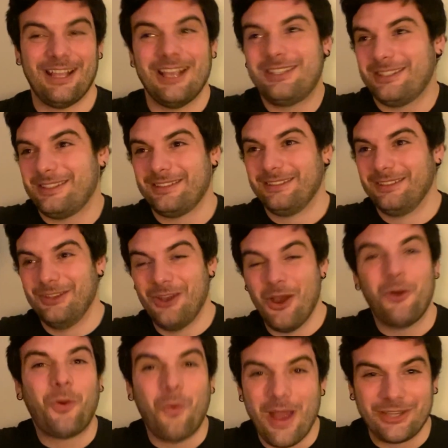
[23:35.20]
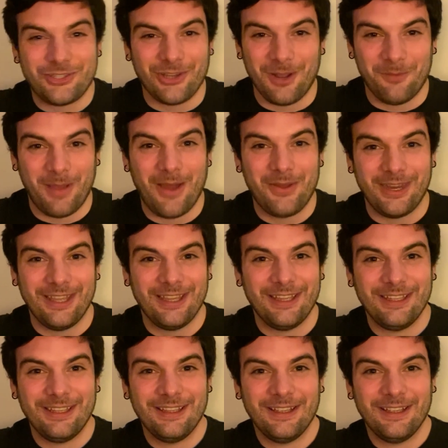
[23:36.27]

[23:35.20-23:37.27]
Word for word: There's no question about it.